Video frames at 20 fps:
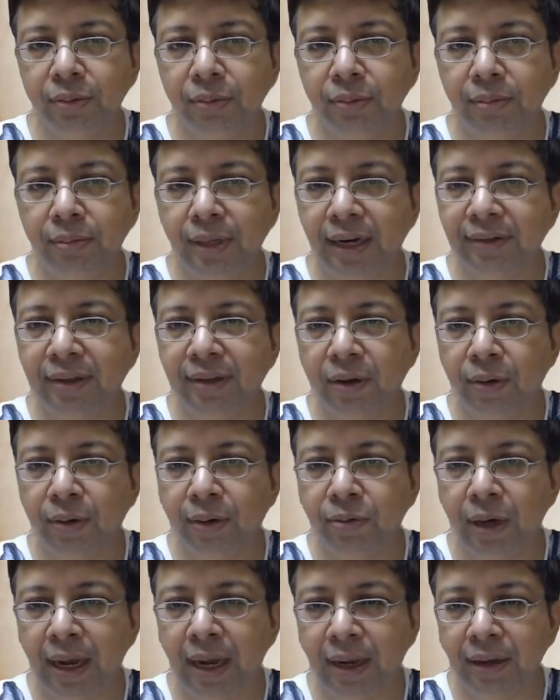that's
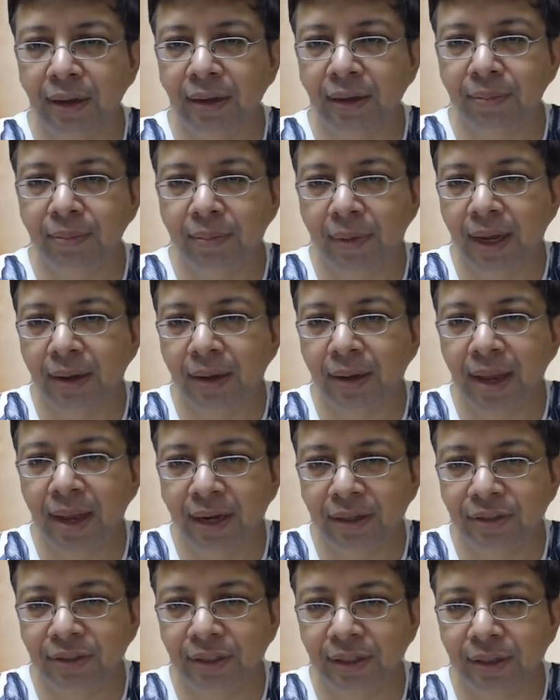how I
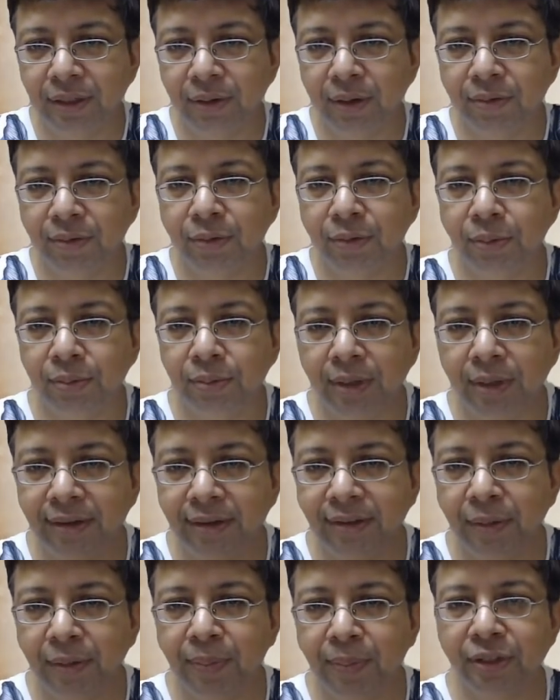managed it.
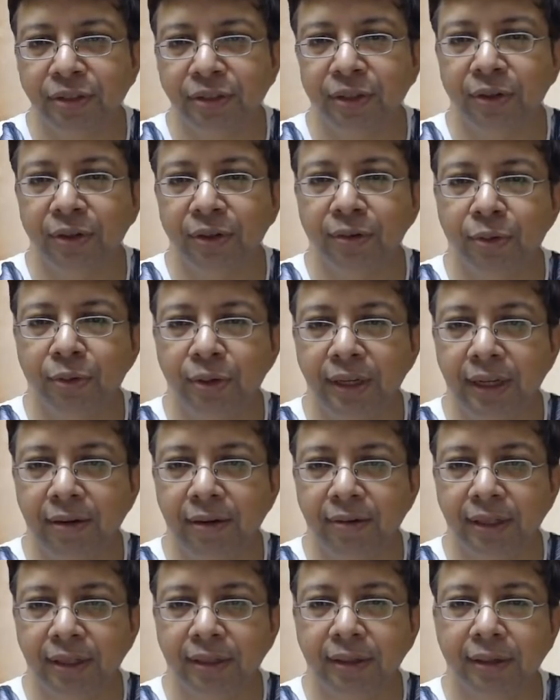That's the pressure you have to
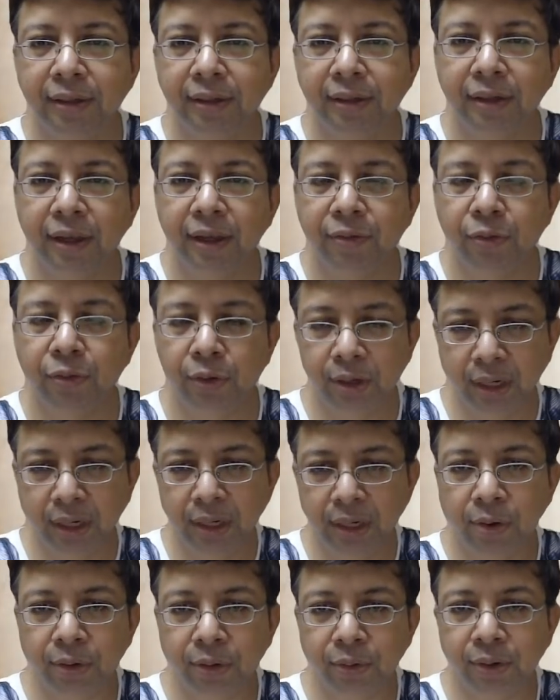deal with if you
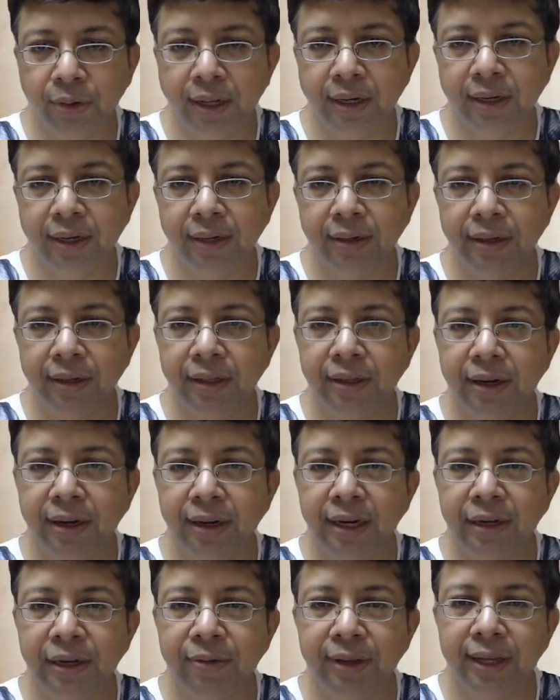really want to run it in the
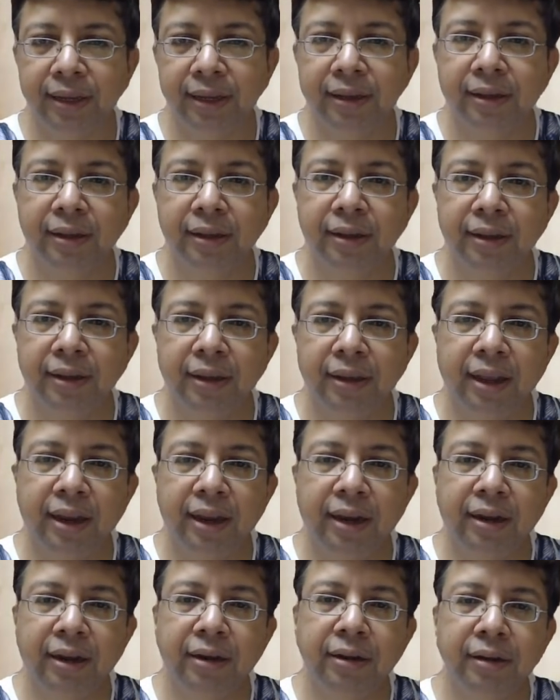right way.
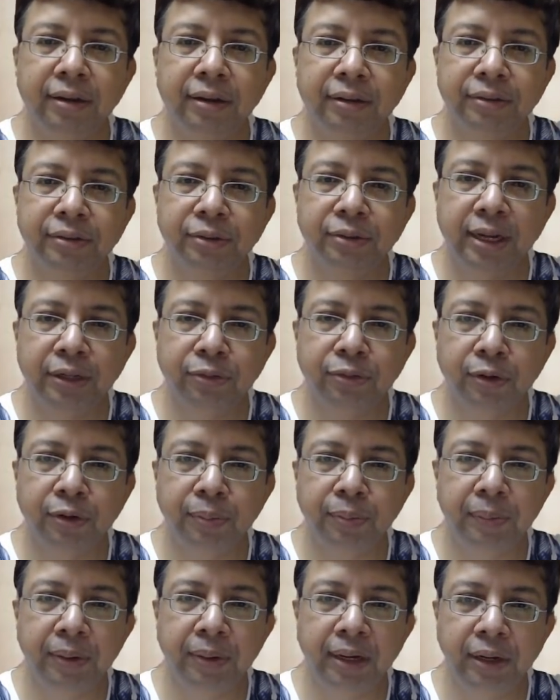And so that's
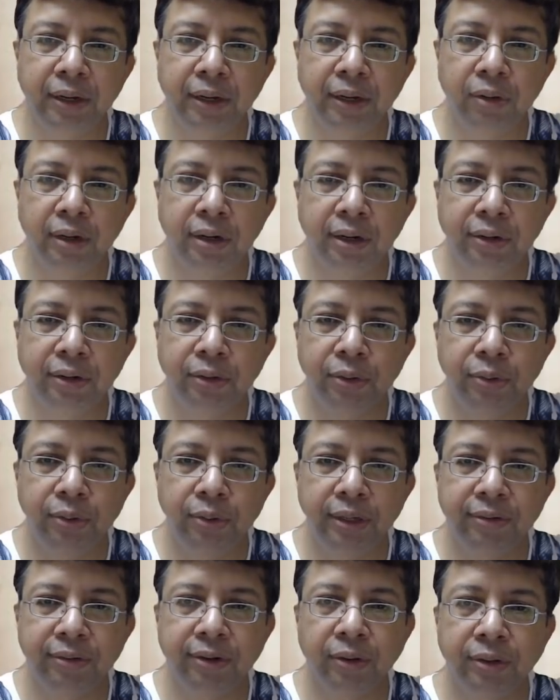what people need to learn to
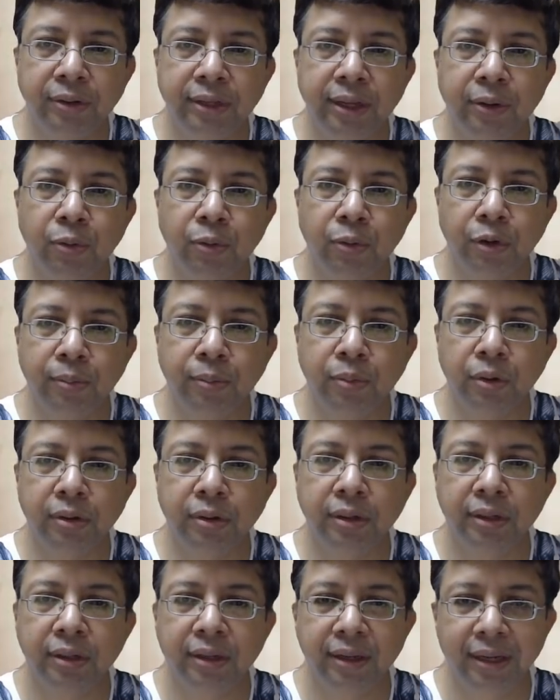do, even on their own
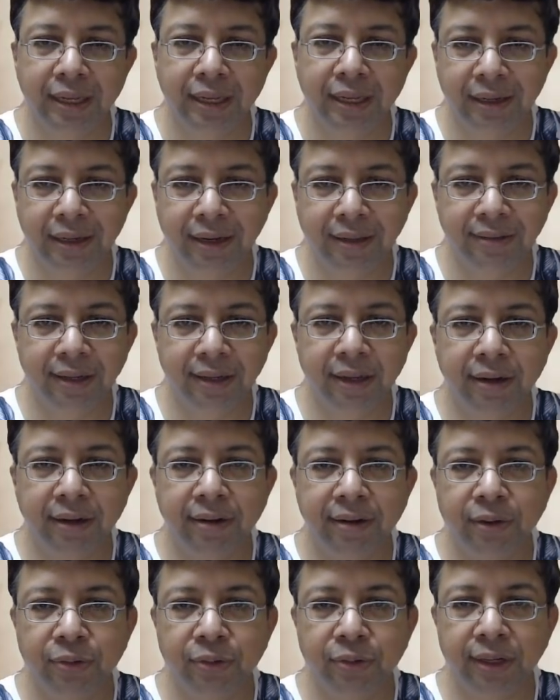book, increasing
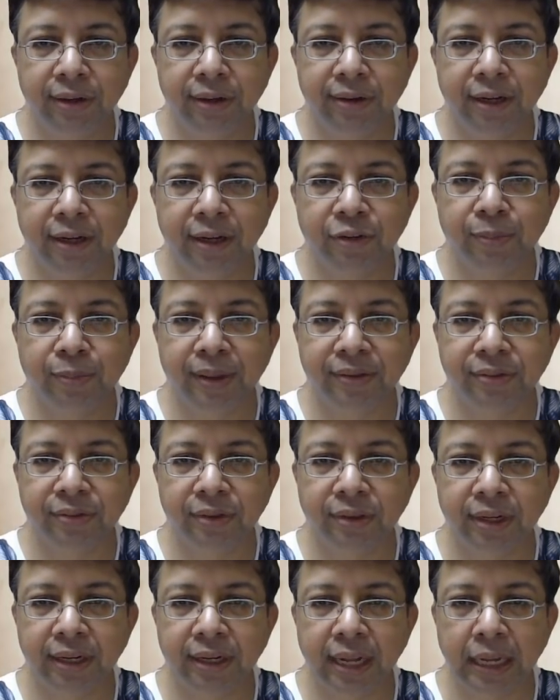and reducing trades
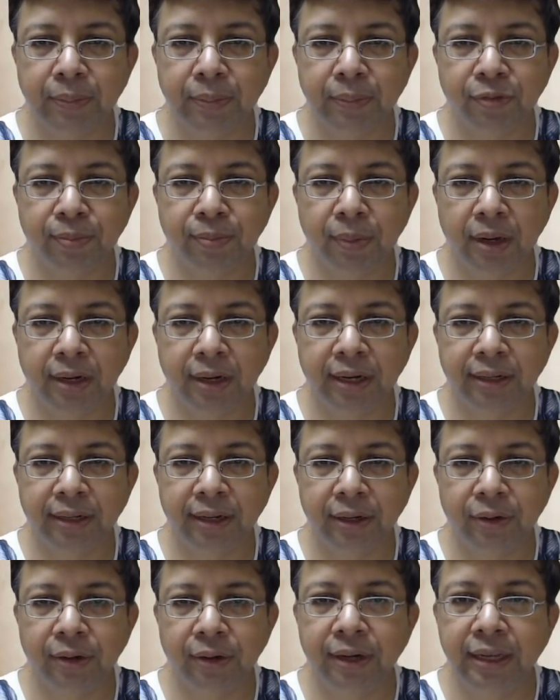based on the type of market
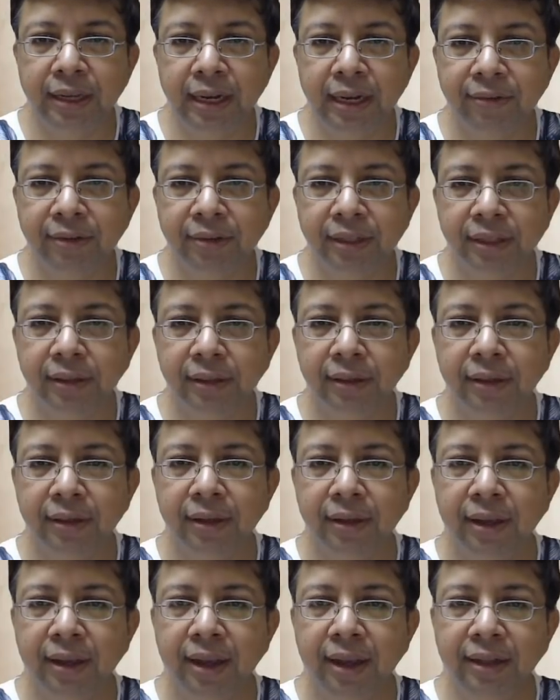that you're dealing with,
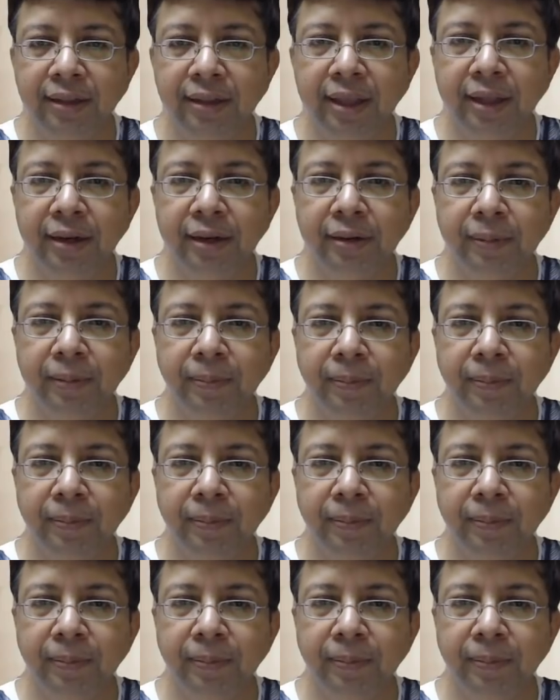and then